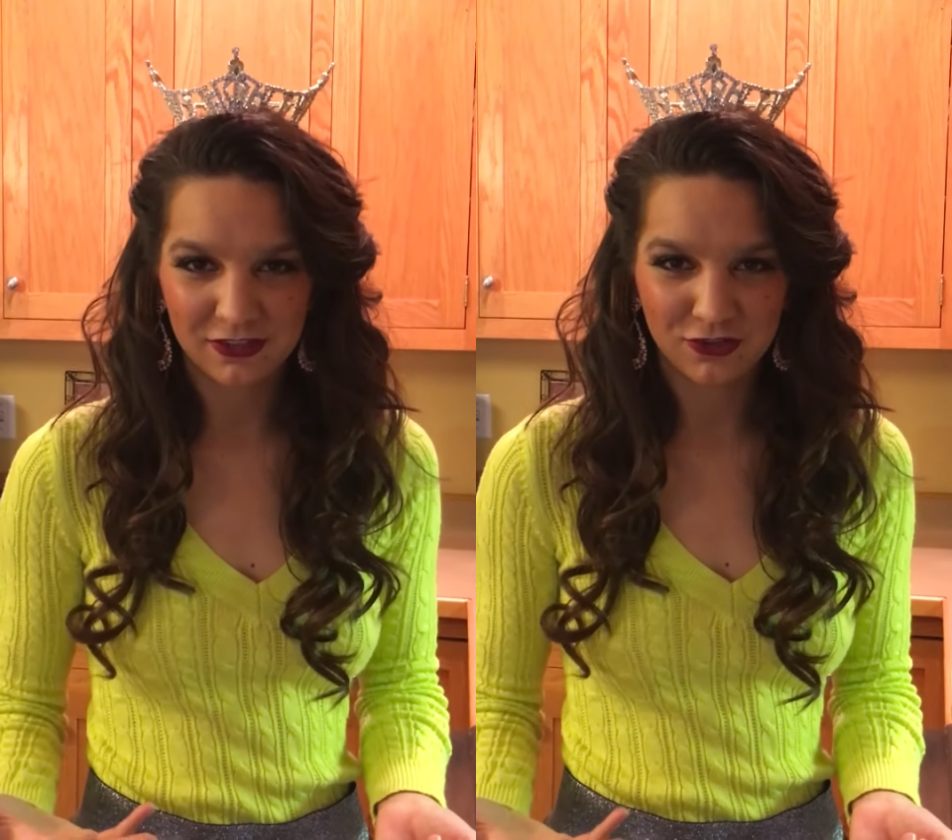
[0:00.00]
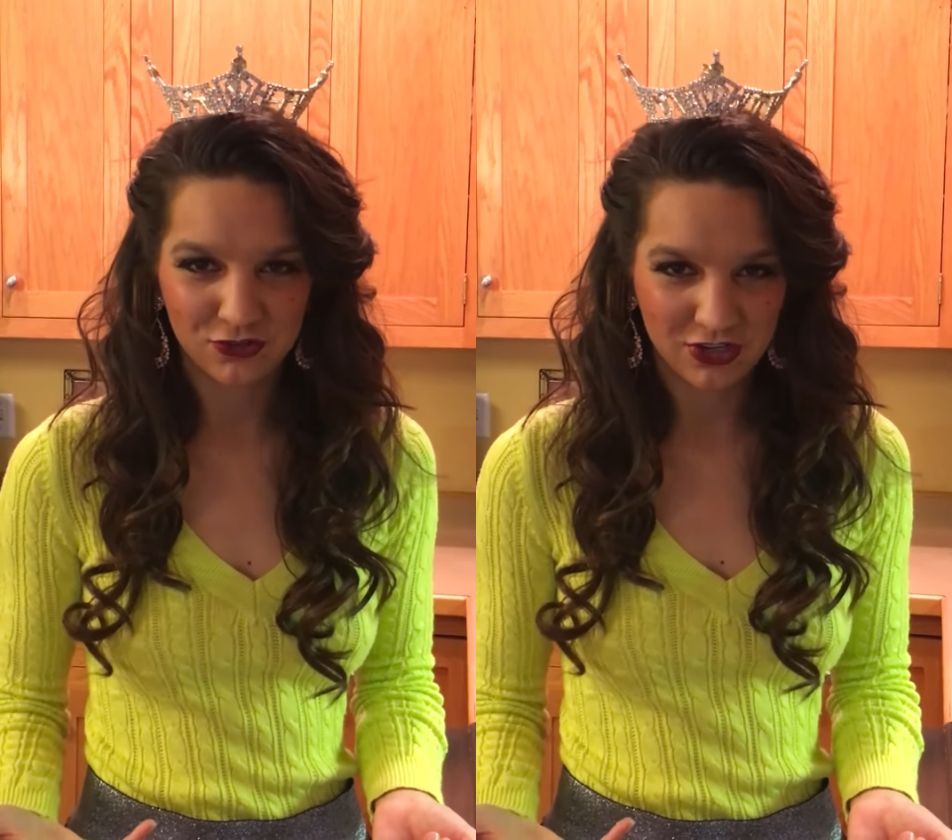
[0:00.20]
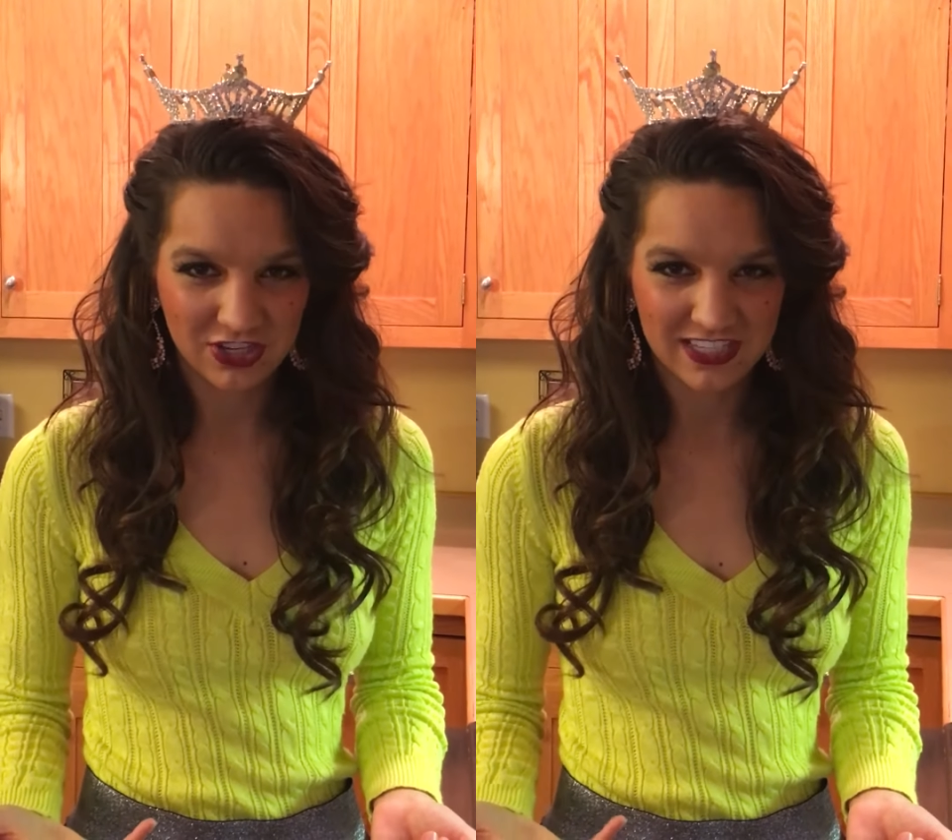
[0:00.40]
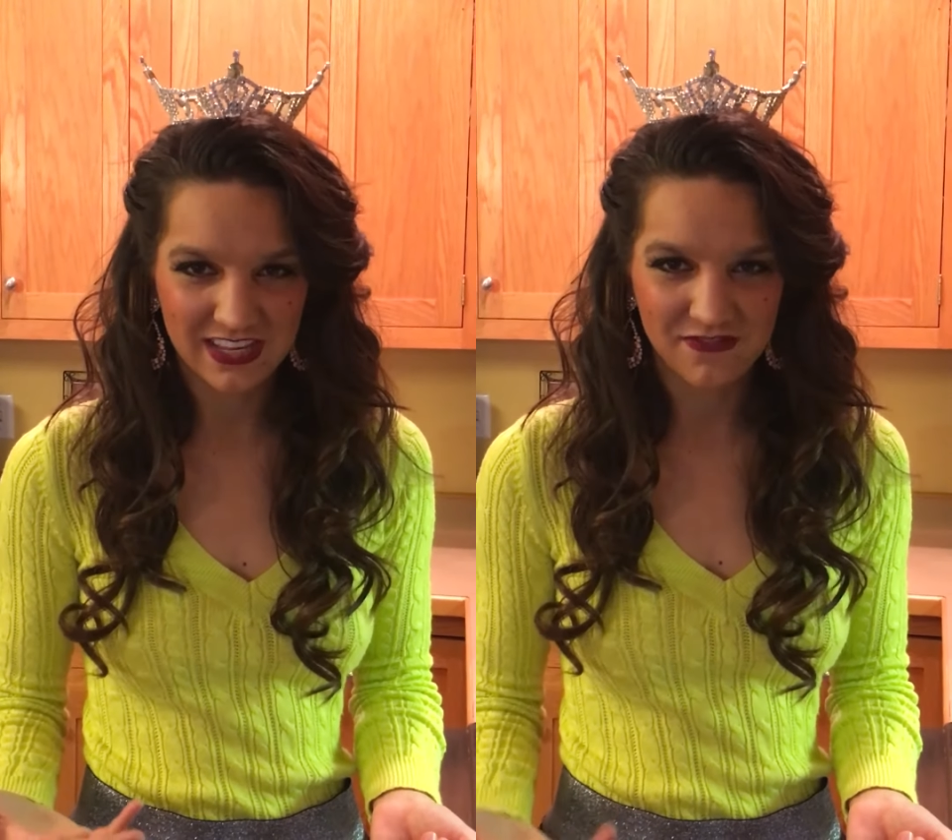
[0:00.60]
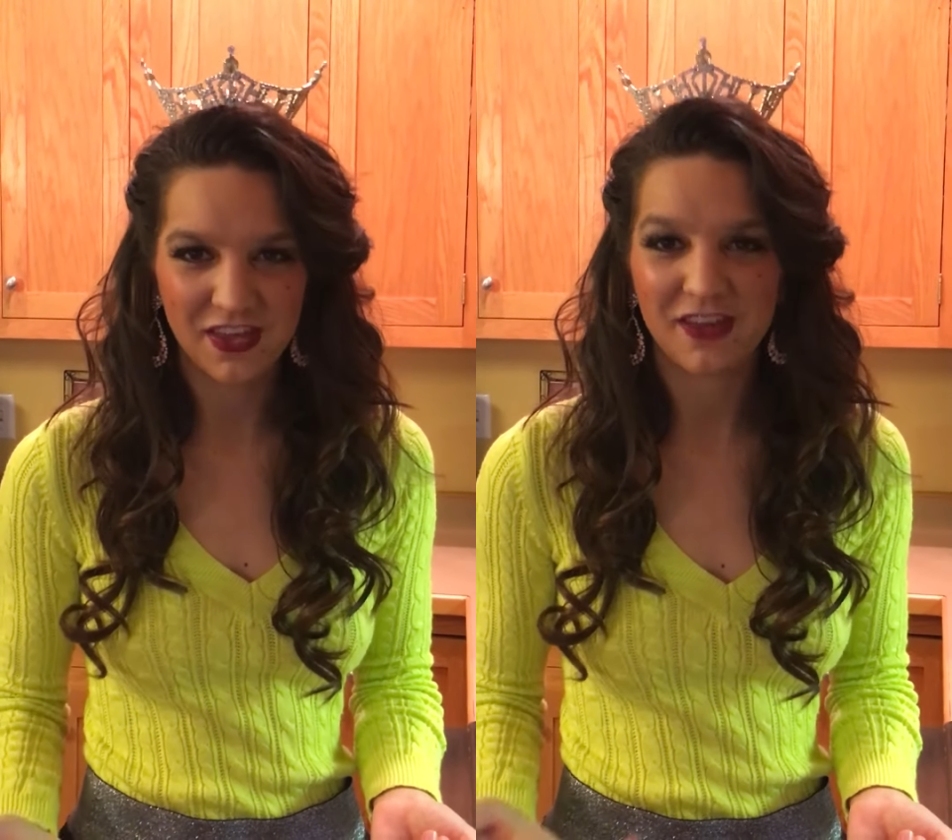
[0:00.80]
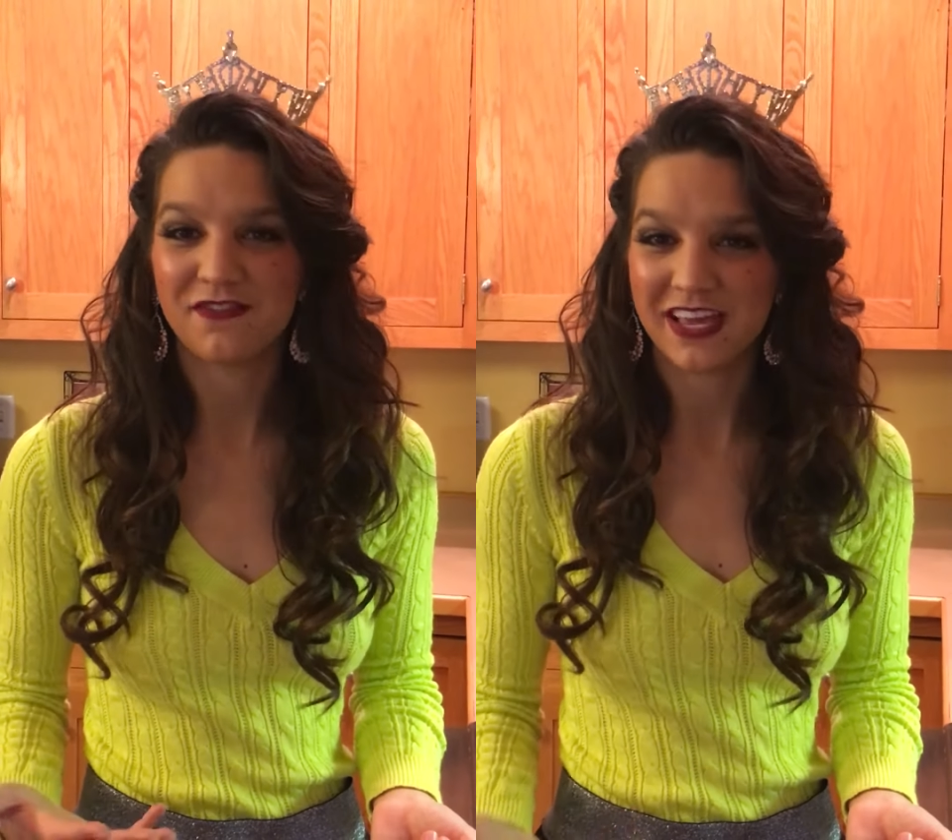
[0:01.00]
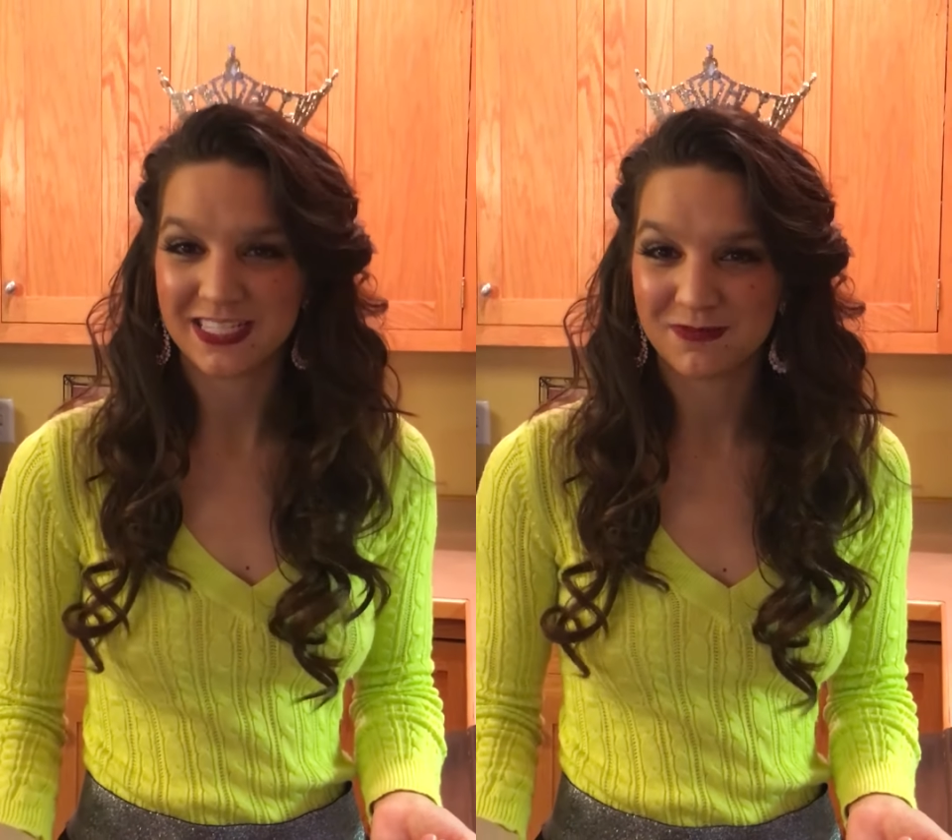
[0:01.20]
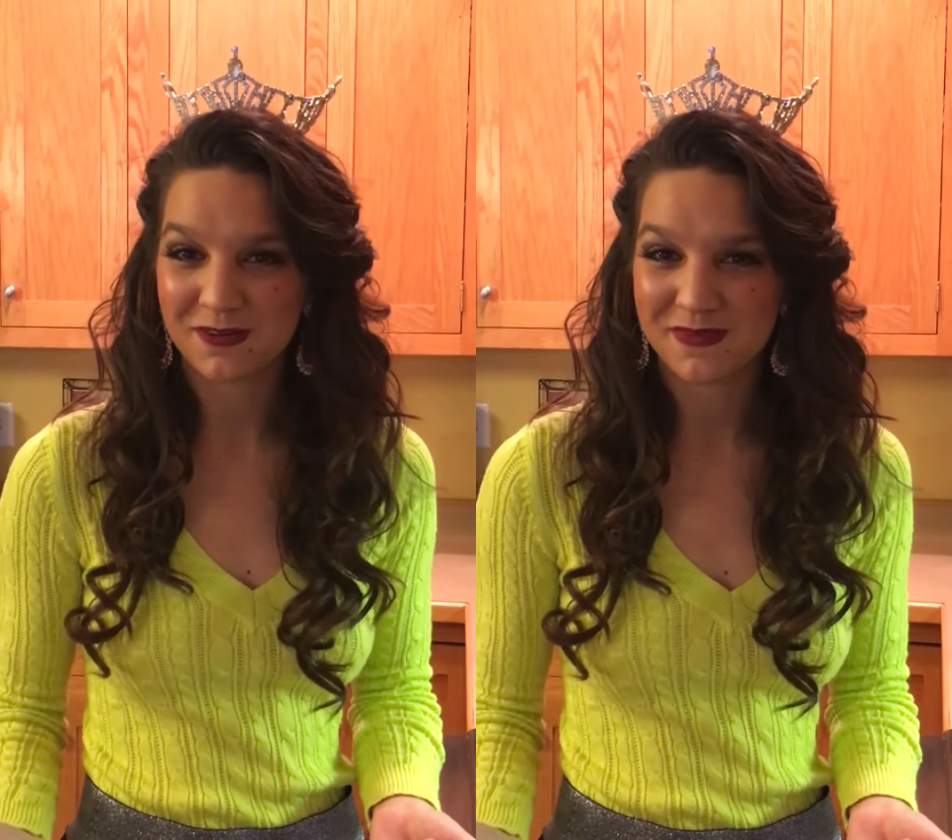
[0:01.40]
Nutritious and Fit
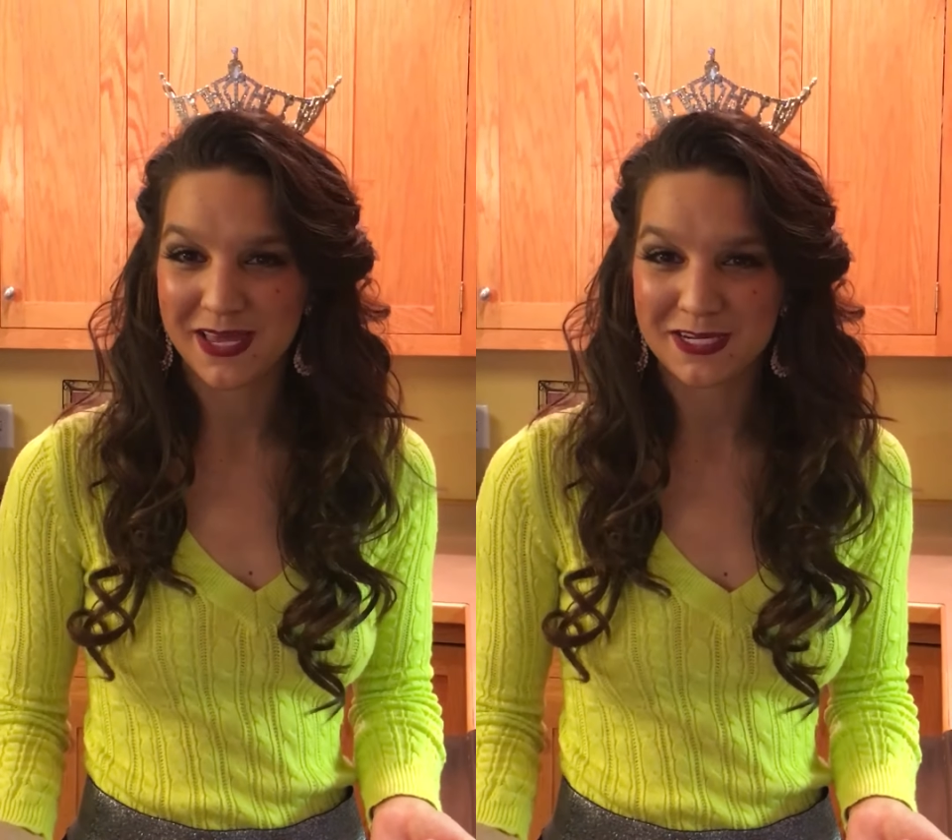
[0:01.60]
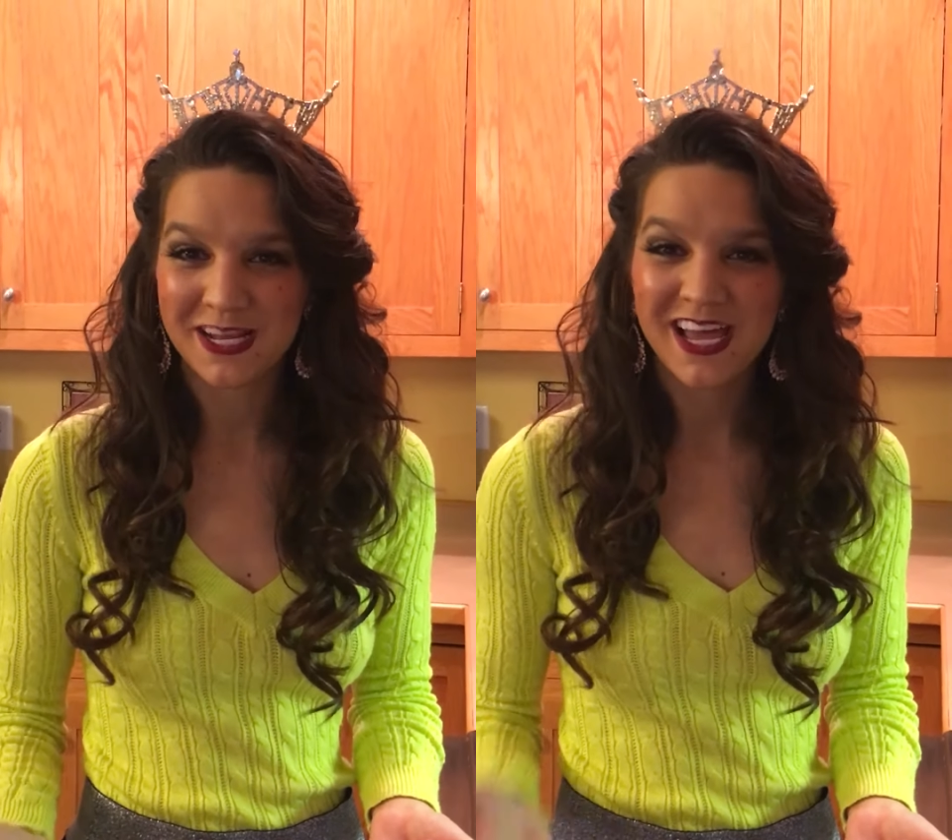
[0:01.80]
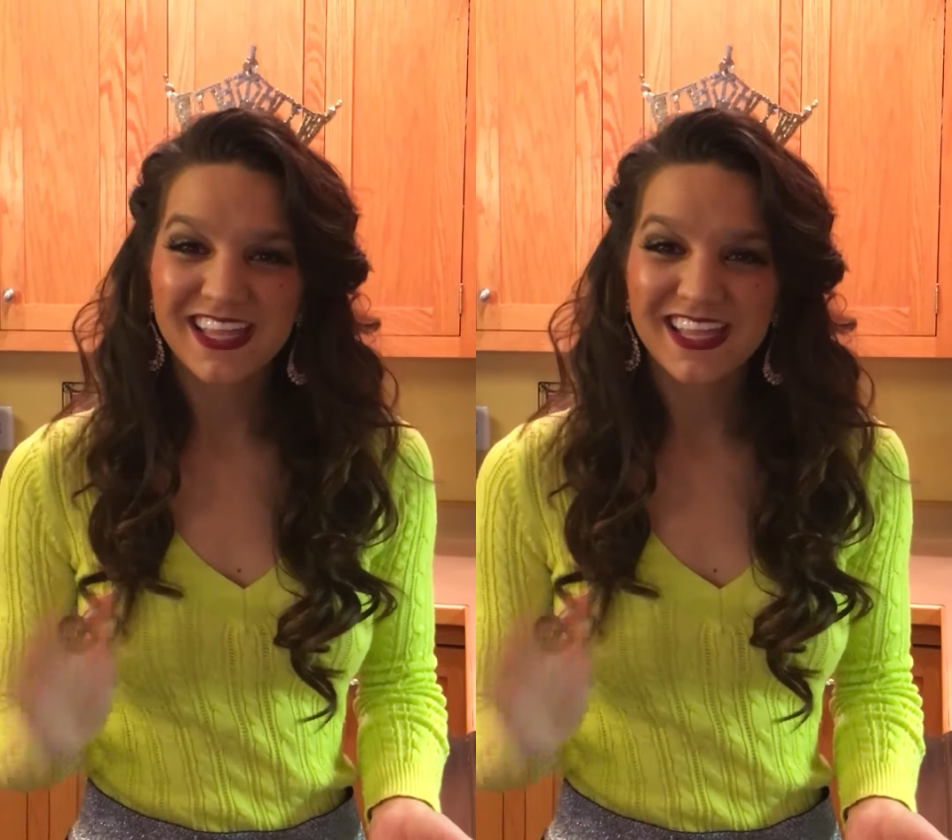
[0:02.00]
Facebook page.